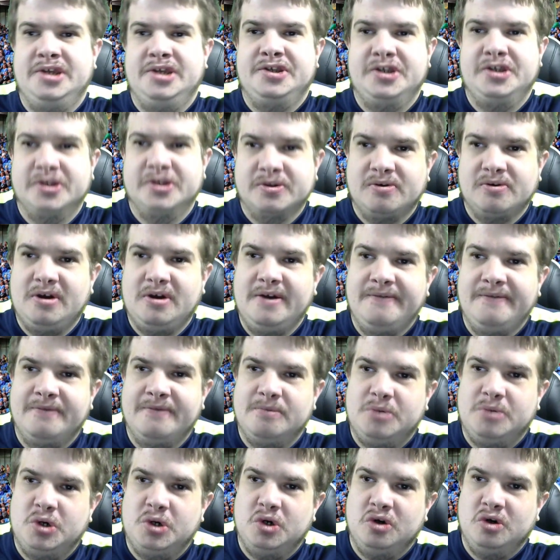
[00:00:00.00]
Subscribe for
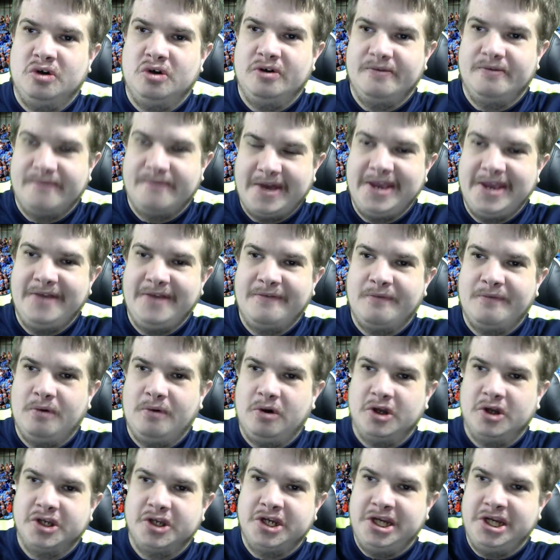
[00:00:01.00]
more. Thanks for
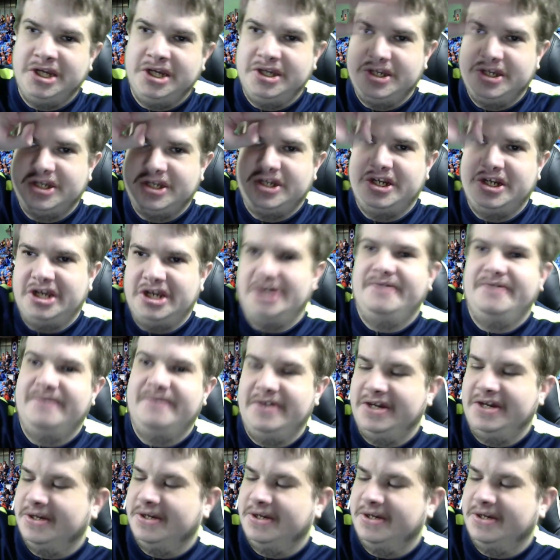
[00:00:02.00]
watching. Ciao for now.